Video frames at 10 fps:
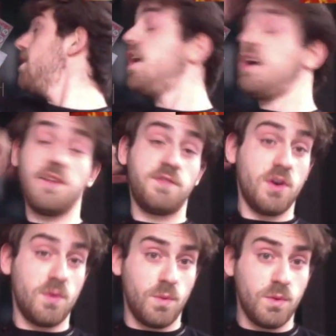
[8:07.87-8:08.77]
I've
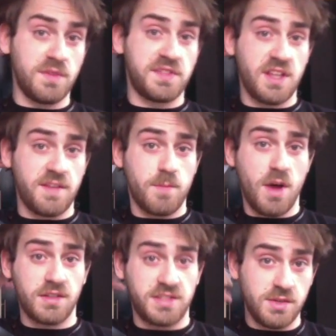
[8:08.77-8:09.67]
got Wall of Stuff
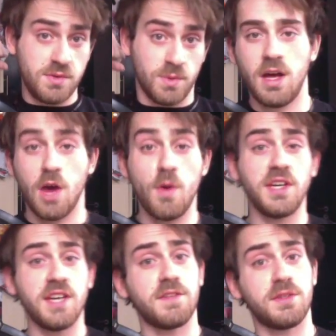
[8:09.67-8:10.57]
Mark 2. I
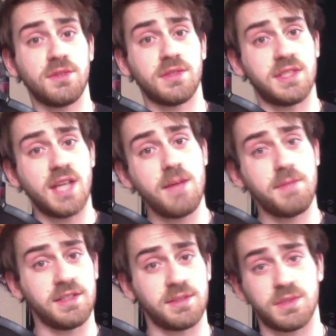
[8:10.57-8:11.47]
won't give you a tour today
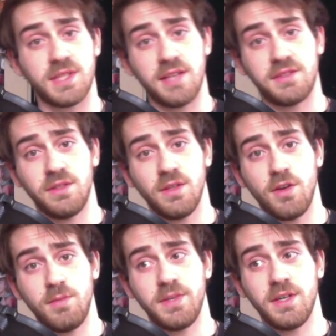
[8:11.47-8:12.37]
because it would take too
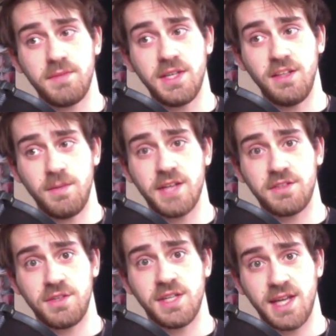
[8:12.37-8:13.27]
long, but I'm thinking
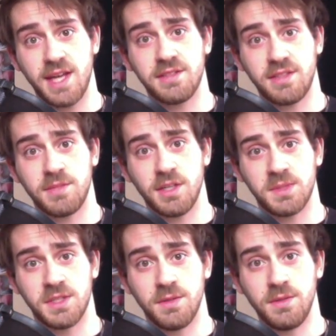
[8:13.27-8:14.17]
about doing it again
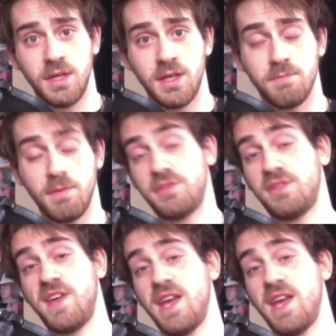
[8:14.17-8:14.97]
sometime soon. Most of it